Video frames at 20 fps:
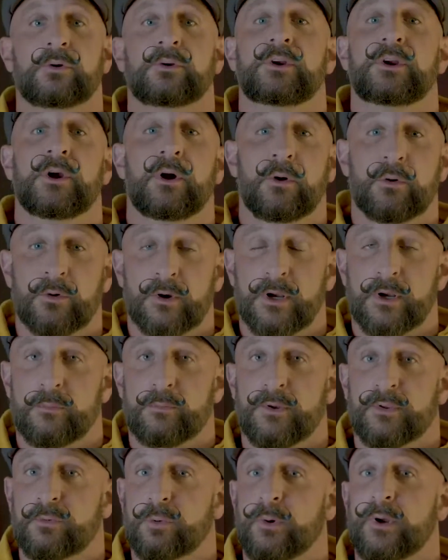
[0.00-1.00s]
deodorant
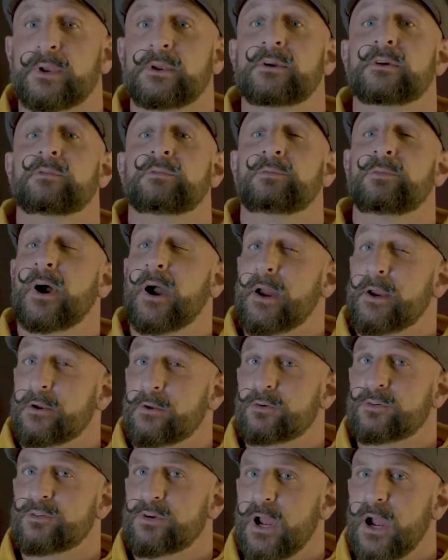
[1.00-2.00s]
between your
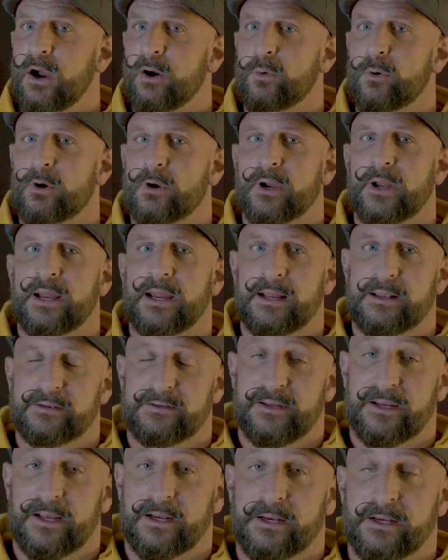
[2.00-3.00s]
final shower and
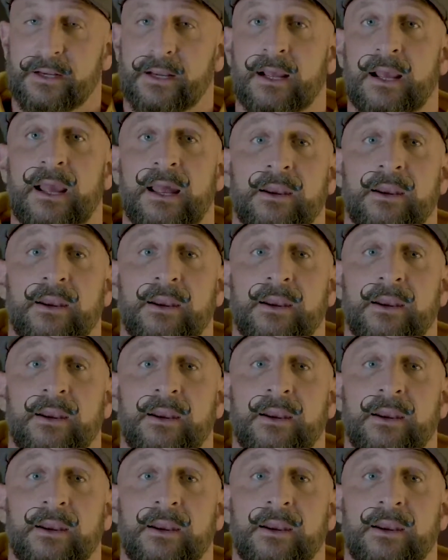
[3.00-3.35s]
tanning.